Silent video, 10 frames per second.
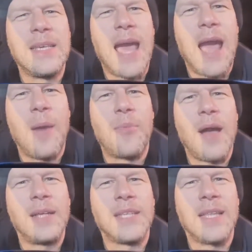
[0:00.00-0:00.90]

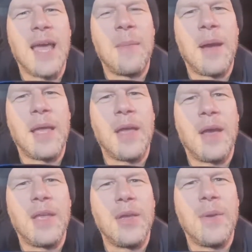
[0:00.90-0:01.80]
bright is it there, mate? Are
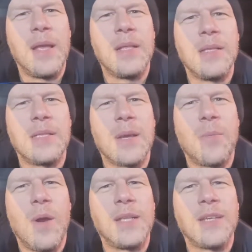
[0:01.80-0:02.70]
you in
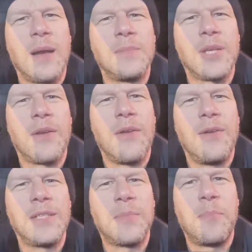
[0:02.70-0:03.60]
somewhere time
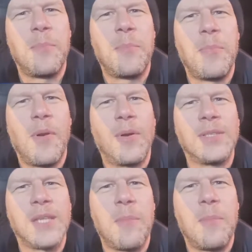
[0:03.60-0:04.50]
zone, or
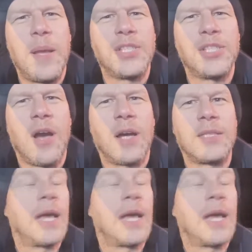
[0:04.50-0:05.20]
is it pitch dark there?